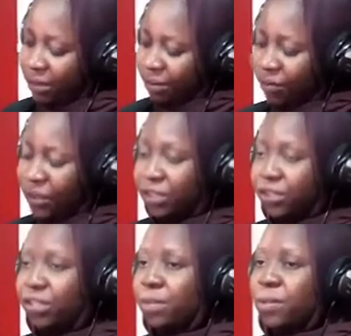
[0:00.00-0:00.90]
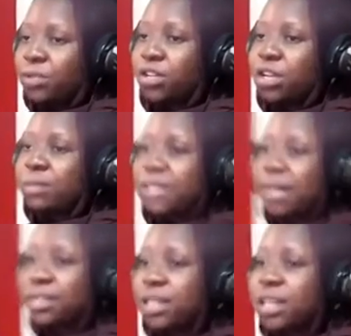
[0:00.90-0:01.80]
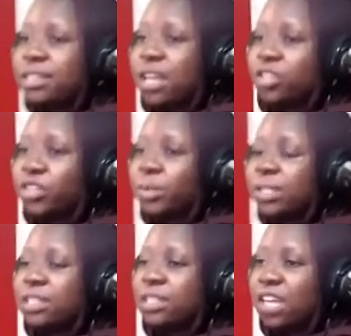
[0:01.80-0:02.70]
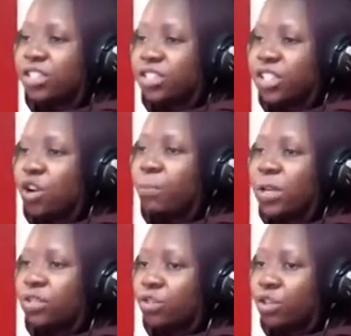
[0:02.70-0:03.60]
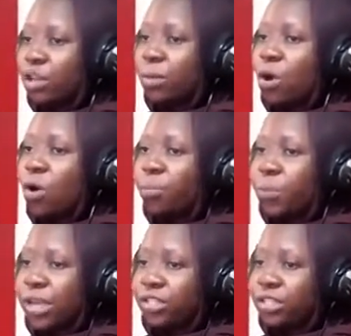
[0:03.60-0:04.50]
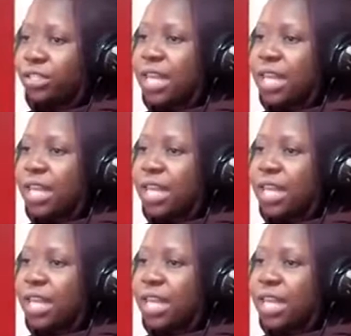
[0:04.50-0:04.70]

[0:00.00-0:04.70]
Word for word: Moving to the petroleum sector, Nigerian National Petroleum Corporation,